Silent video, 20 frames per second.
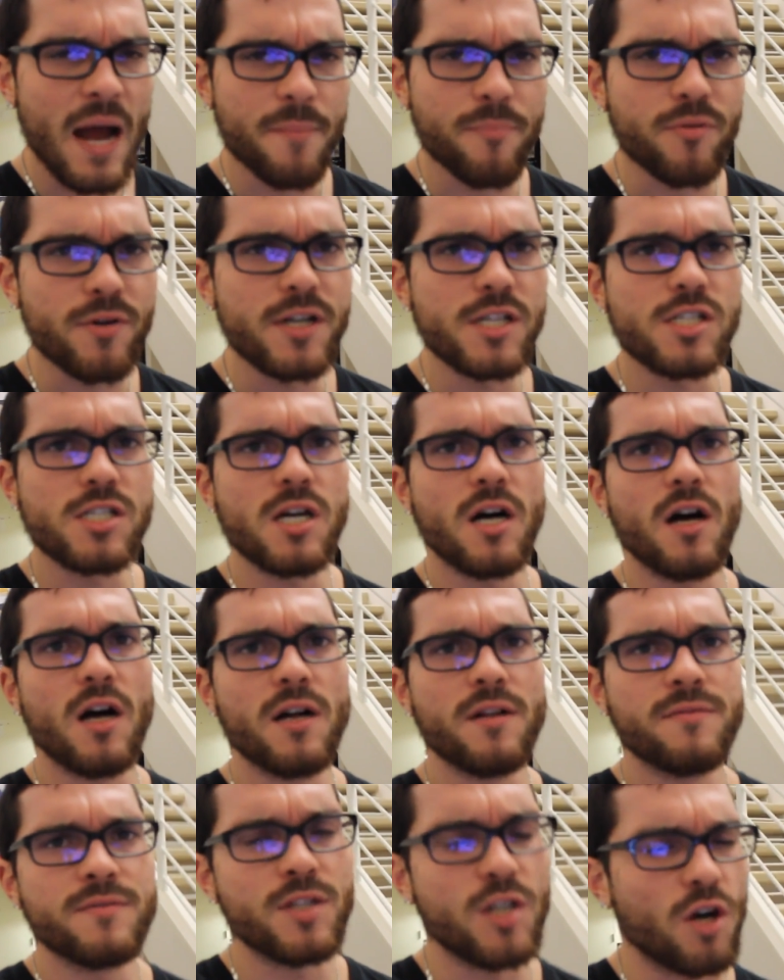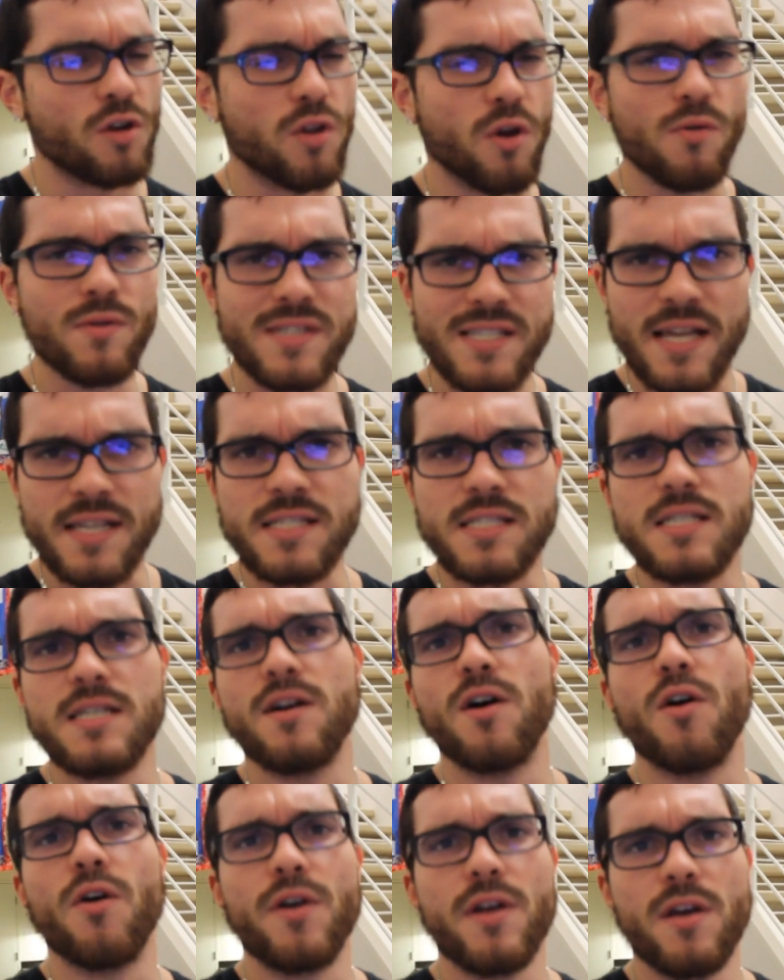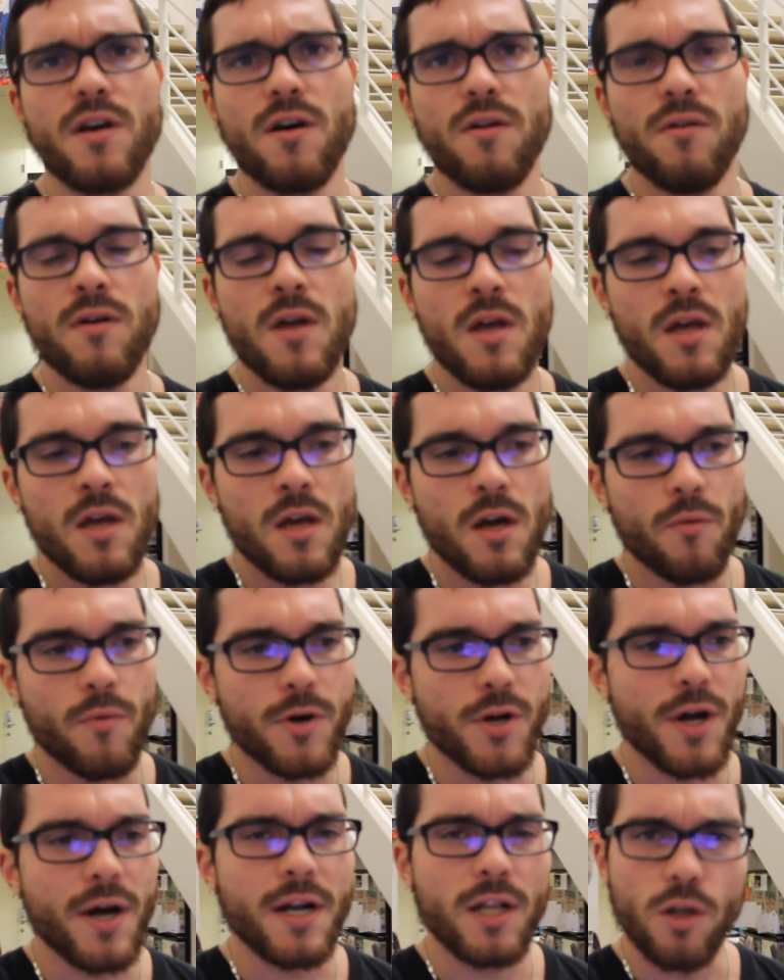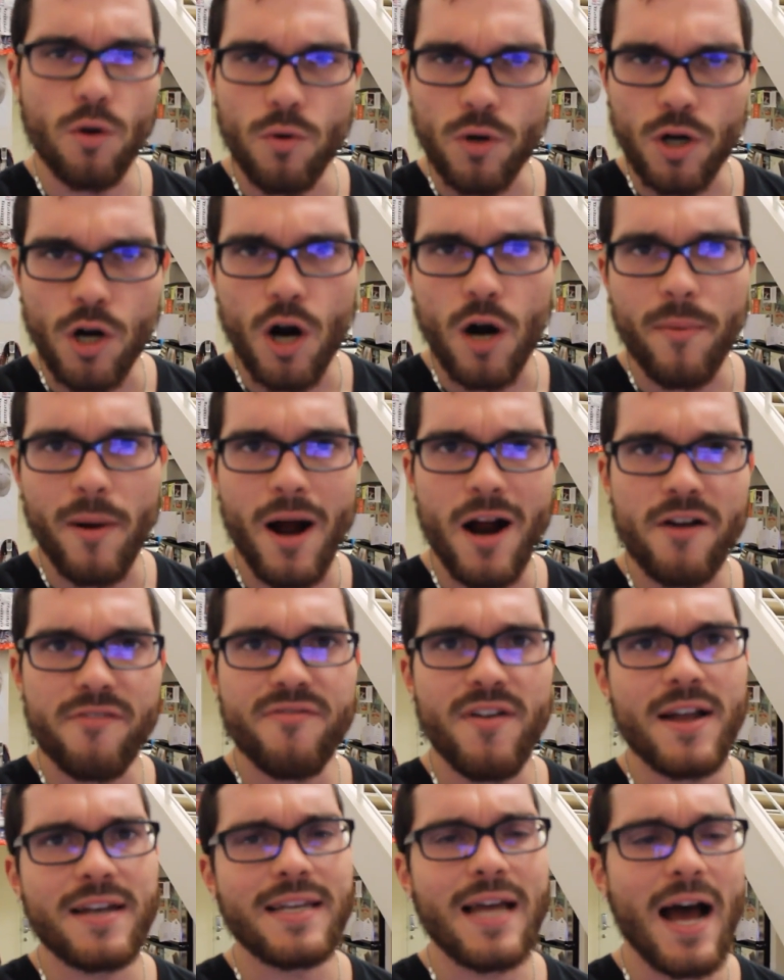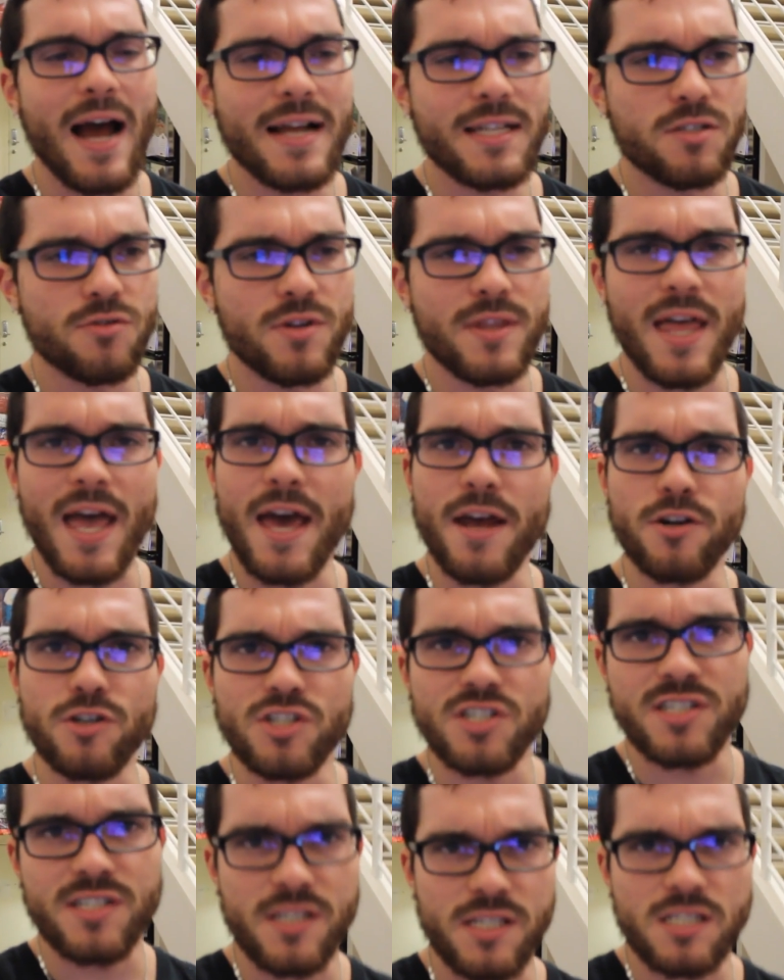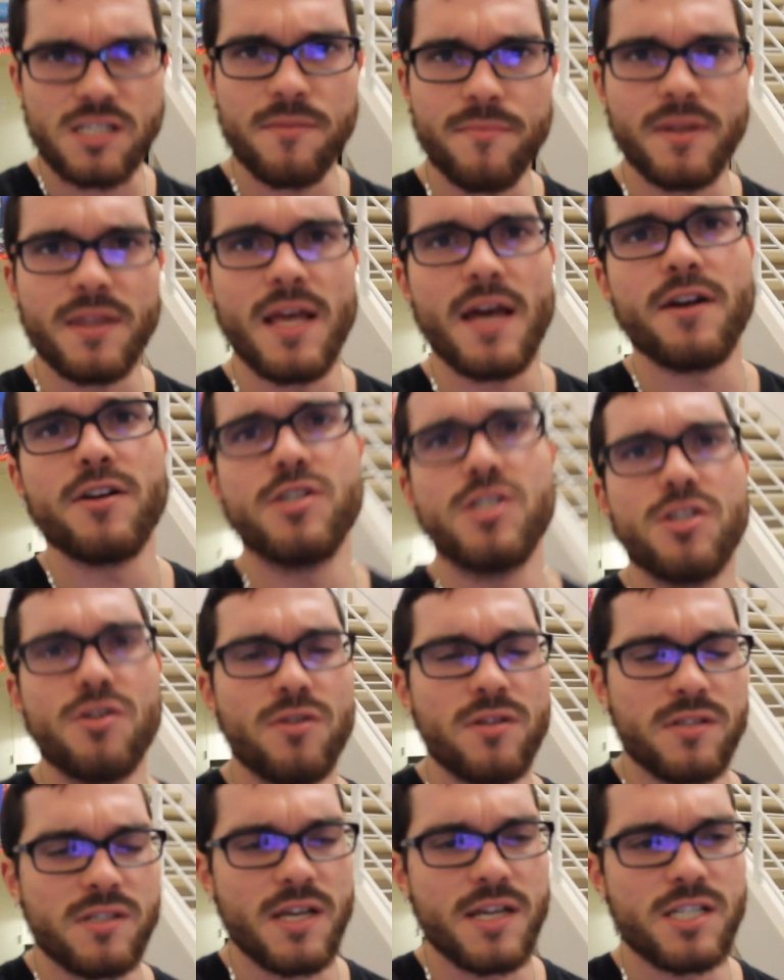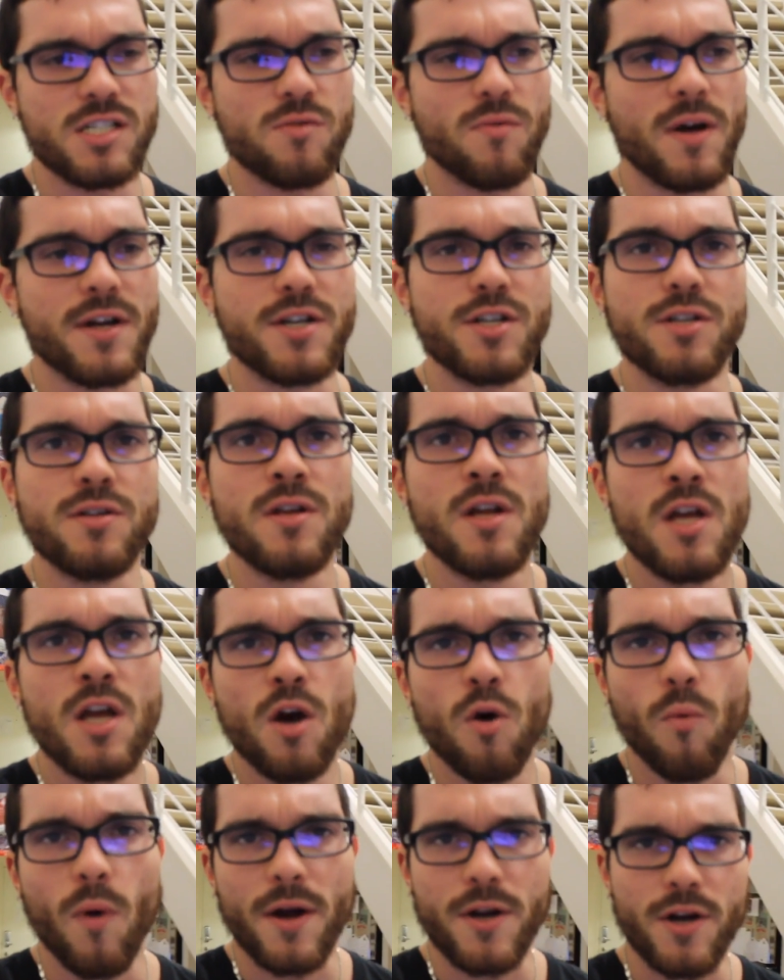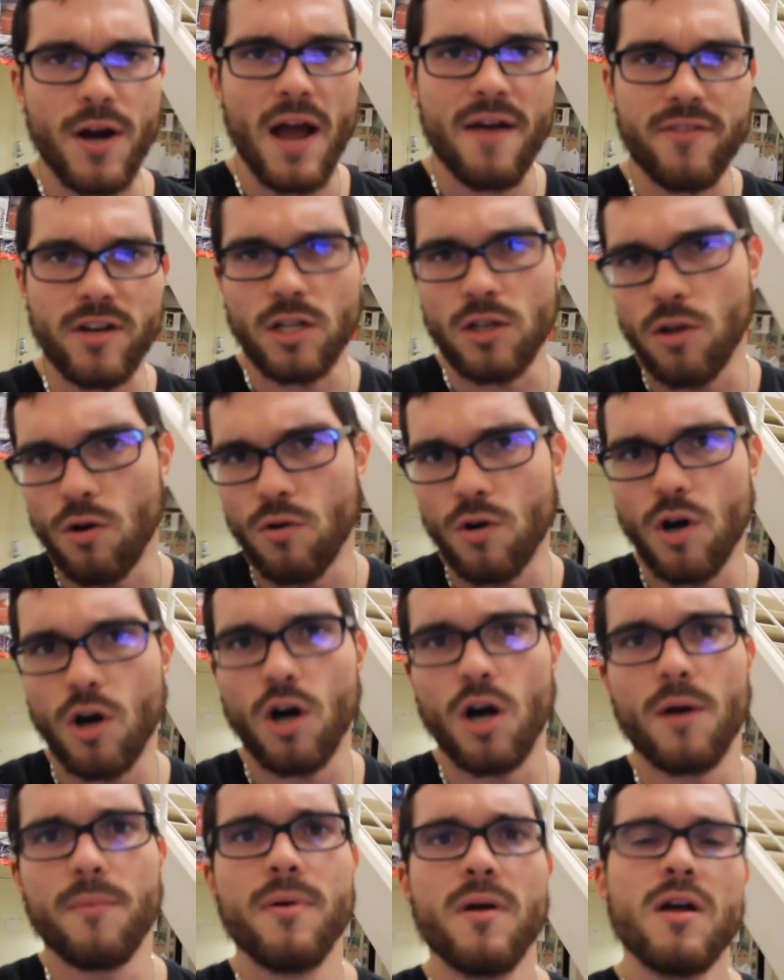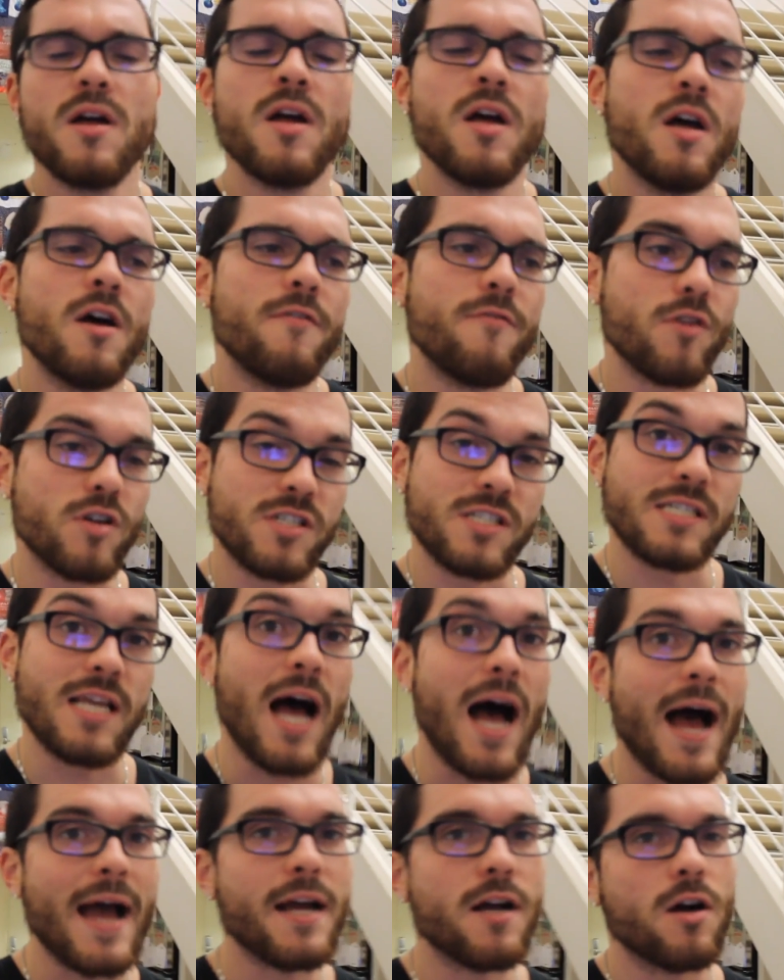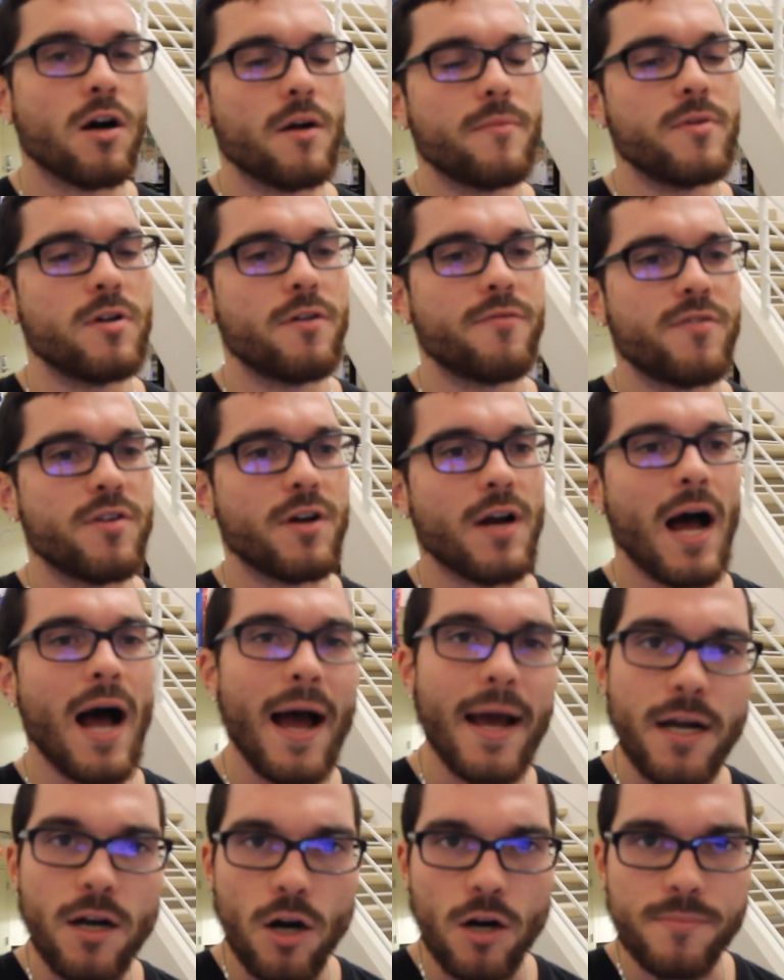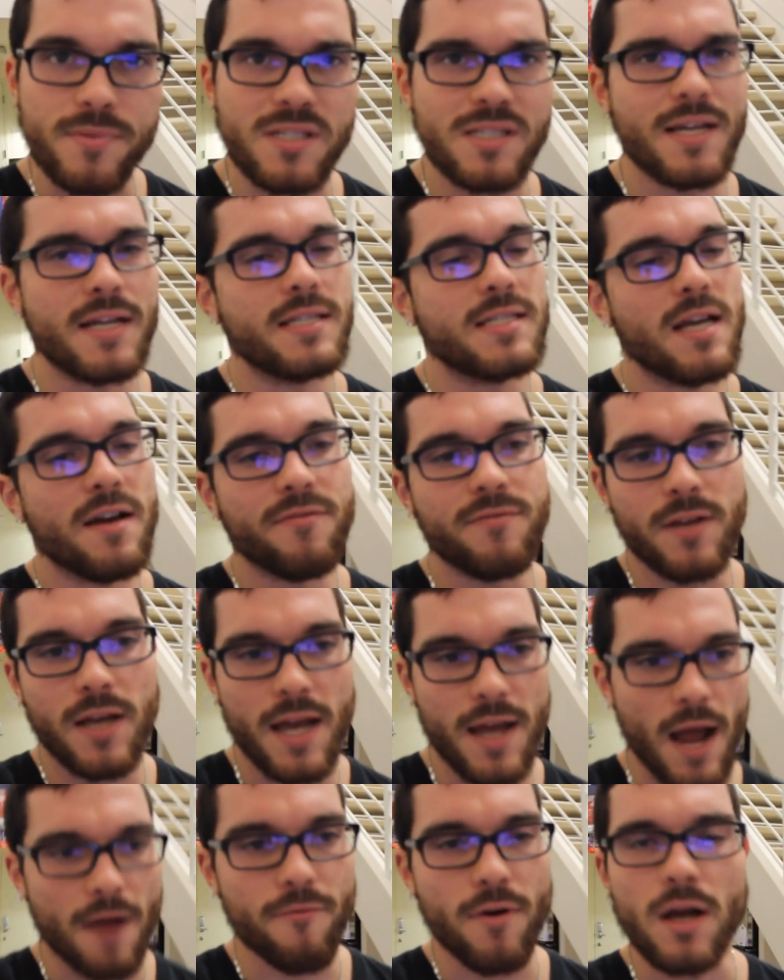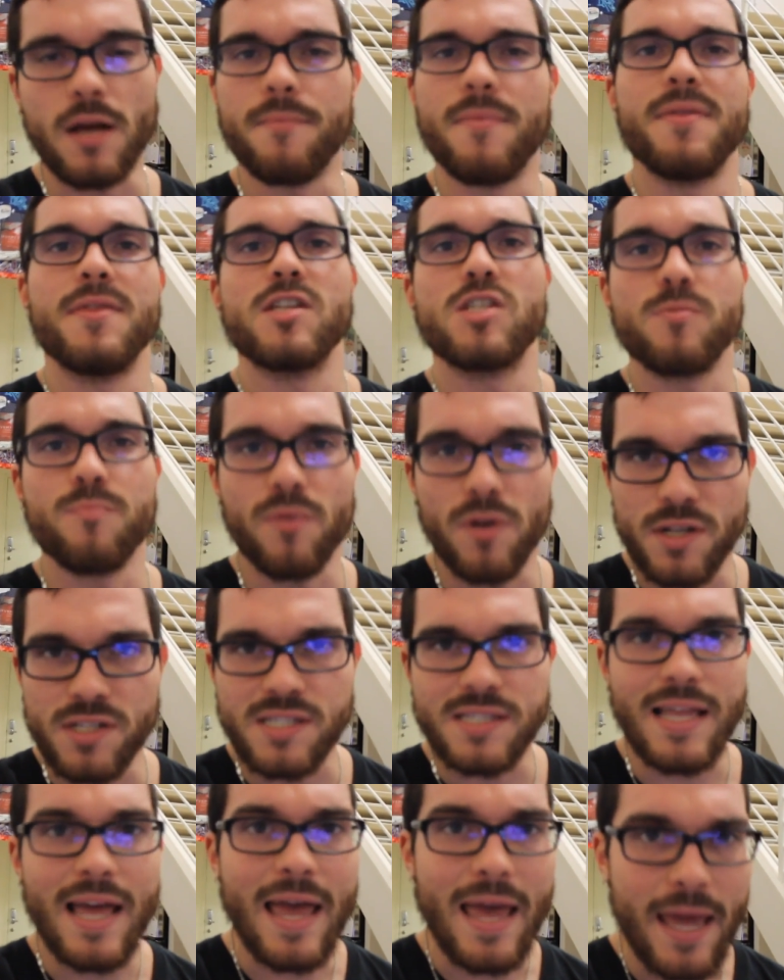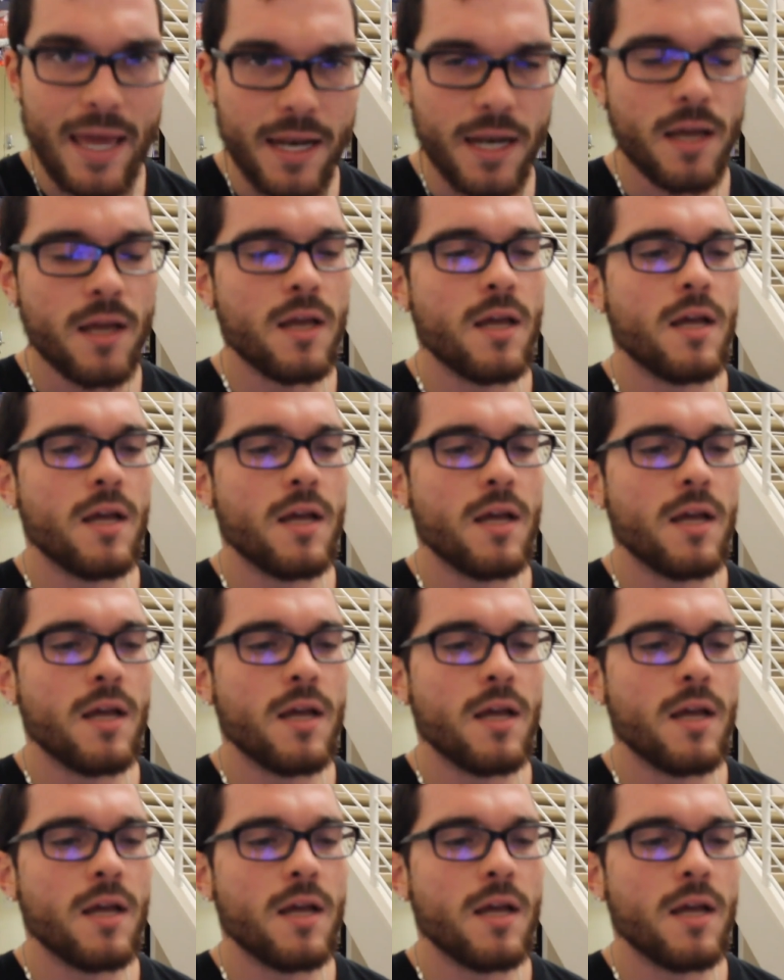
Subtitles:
preach low intensity cardio when you're on a lower carb, higher fat diet due to the energy system and energy utilization while you're having a low carb versus a high carb. If you're in a high carb state, definitely I recommend the sprints, the HIIT,